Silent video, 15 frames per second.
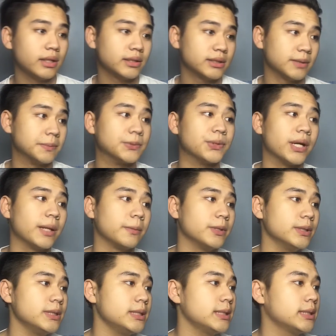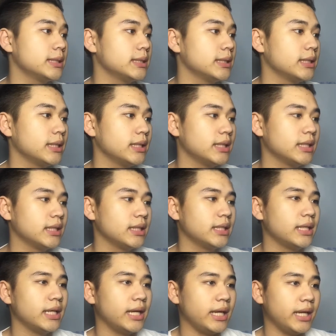subscribers
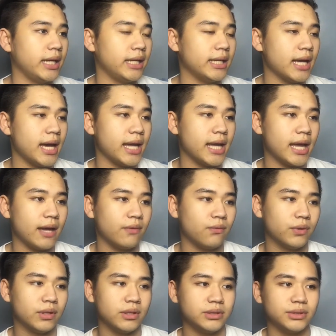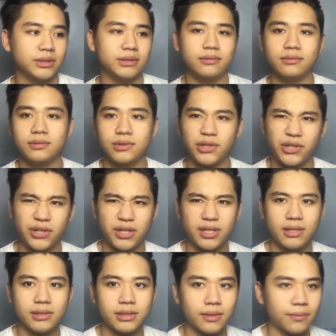and I have 130
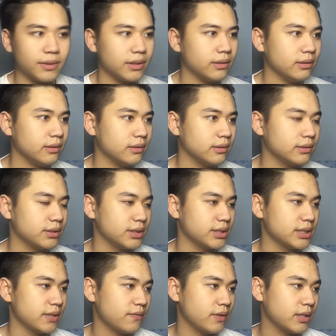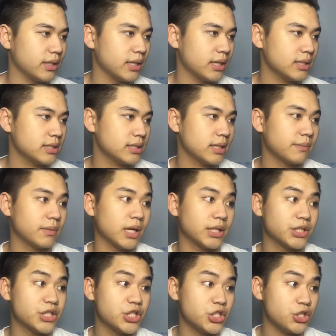something, 37 I guess, I'm not
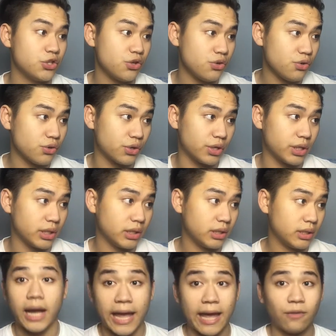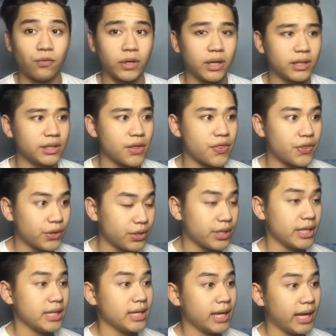sure. I have
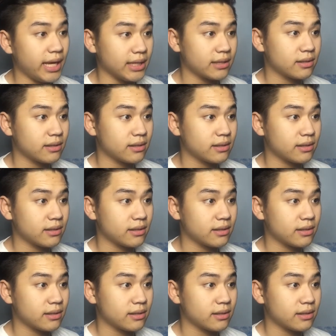138